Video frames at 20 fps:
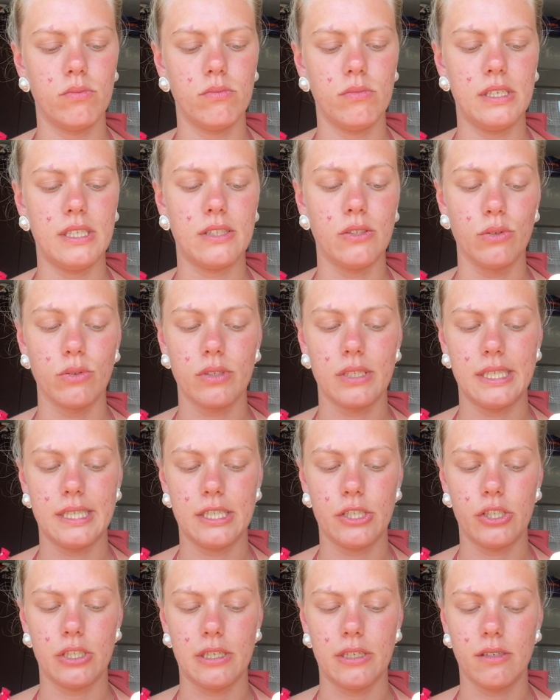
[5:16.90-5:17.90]
it's not a
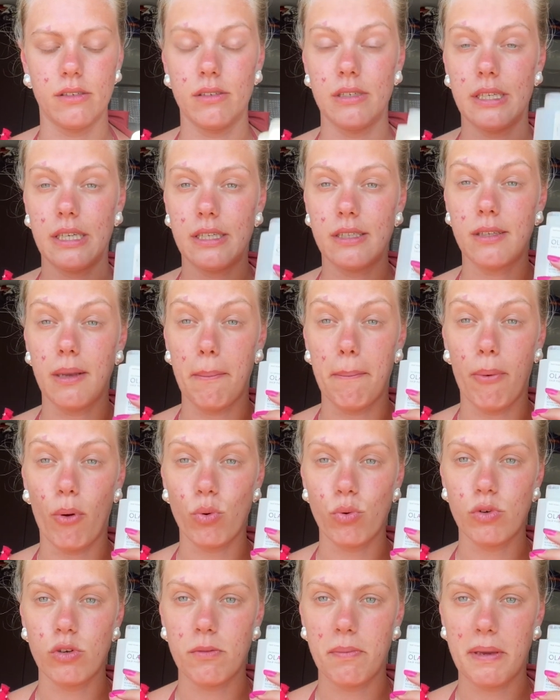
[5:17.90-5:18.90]
conditioner, it's a
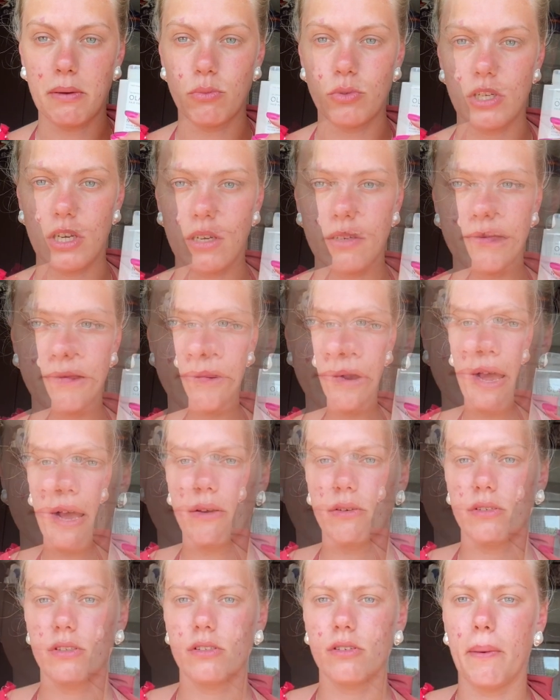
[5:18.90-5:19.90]
bond builder. If anyone
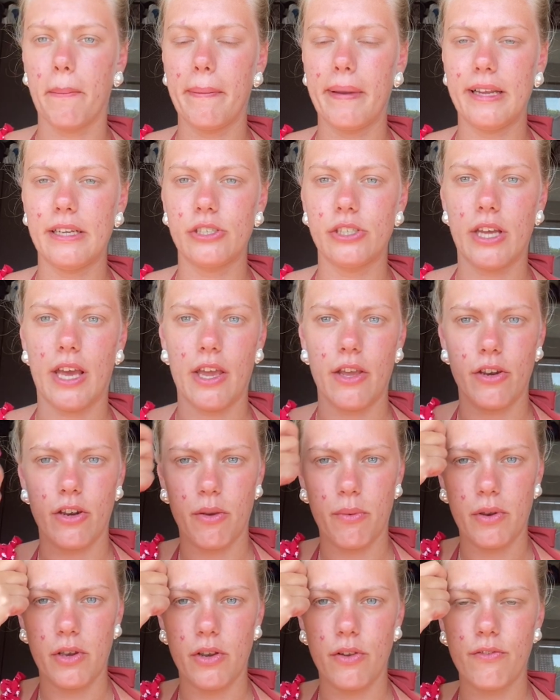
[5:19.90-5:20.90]
else has got bleached hair, you
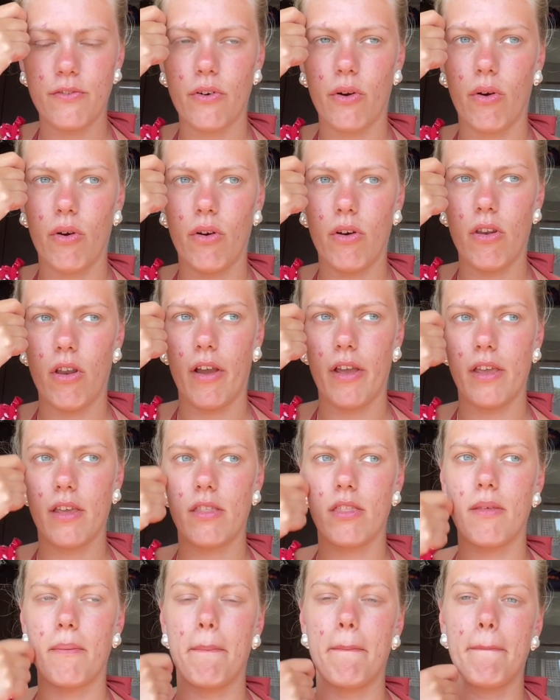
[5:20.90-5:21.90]
know when you've got like
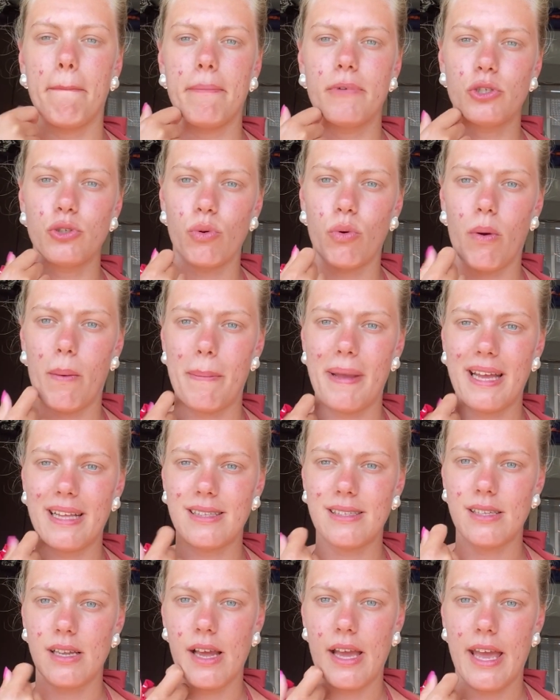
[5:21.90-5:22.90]
the shorter
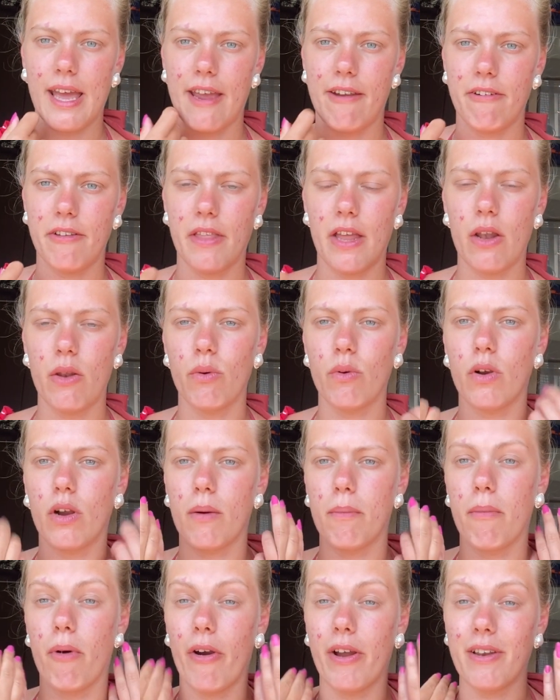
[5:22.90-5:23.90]
bits like here and then longer,
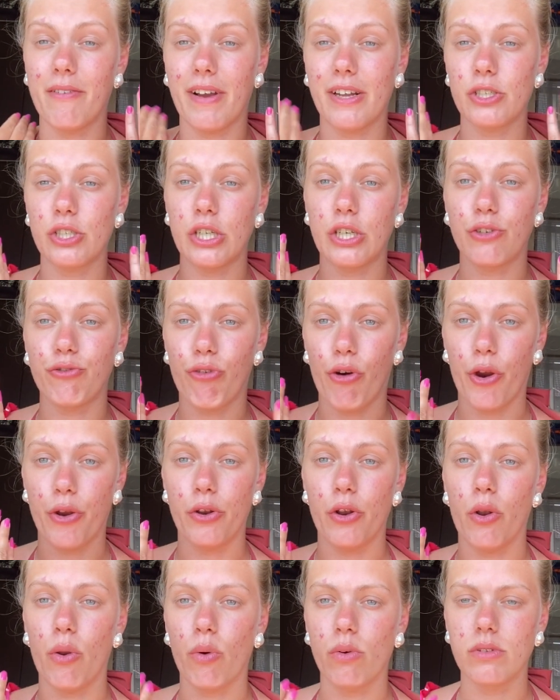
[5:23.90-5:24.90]
mine have actually grown
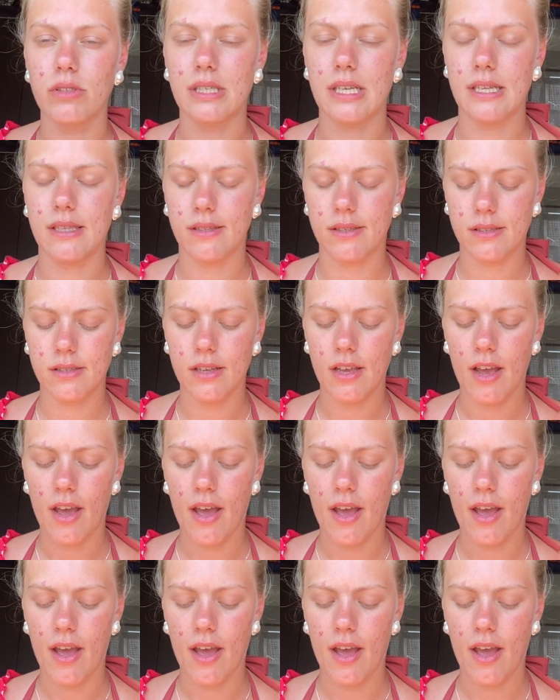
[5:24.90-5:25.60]
a lot since